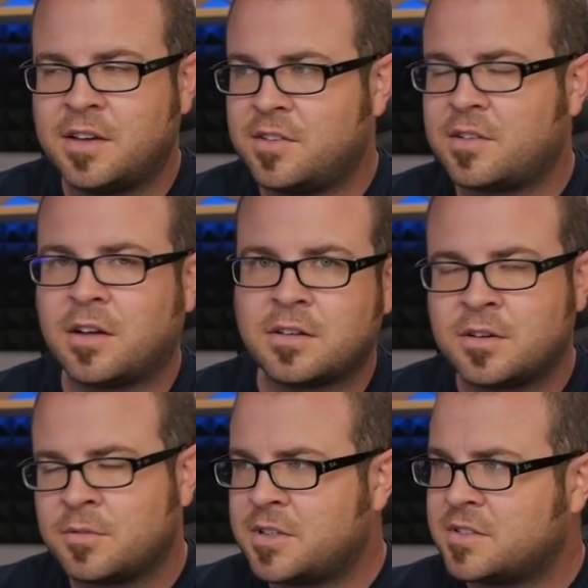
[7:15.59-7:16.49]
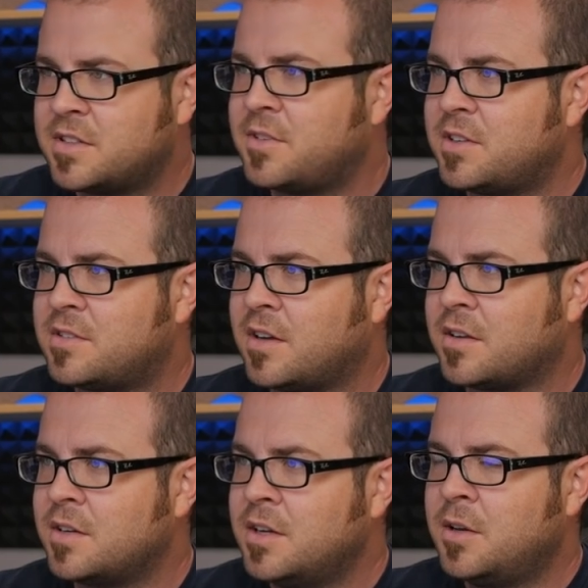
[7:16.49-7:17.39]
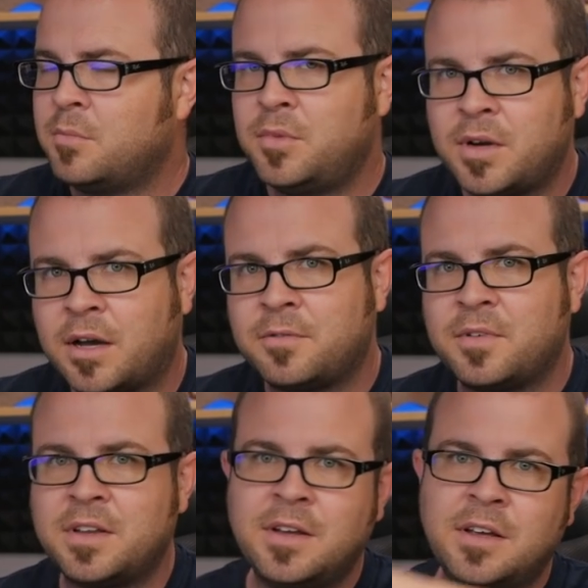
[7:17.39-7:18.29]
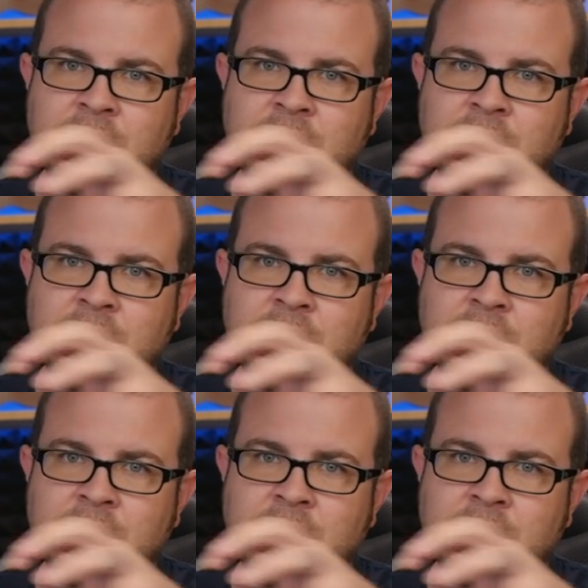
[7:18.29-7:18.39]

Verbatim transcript: installer or Windows 7 installer boot off of it